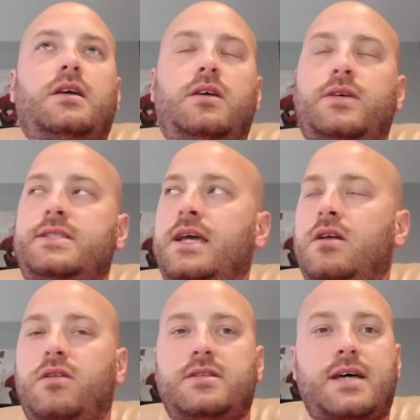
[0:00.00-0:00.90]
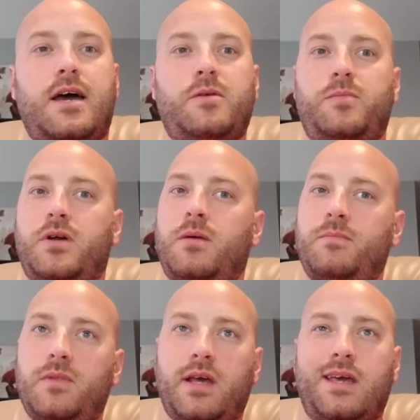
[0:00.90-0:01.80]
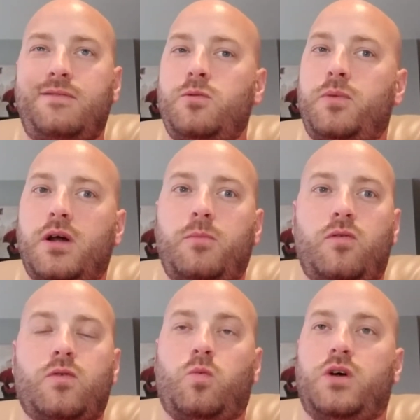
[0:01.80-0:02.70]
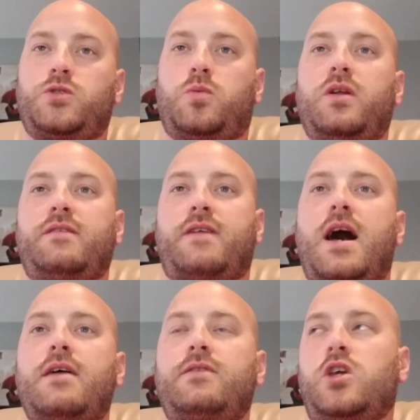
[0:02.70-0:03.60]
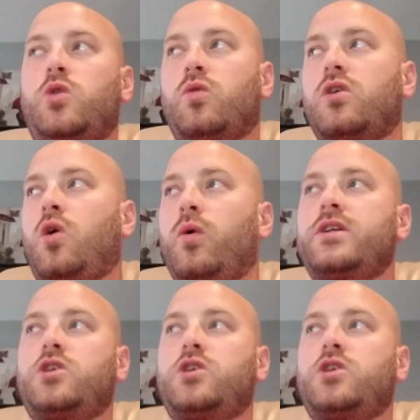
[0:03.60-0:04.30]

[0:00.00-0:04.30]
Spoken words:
I say it all the time. If you put up over 125, you are going to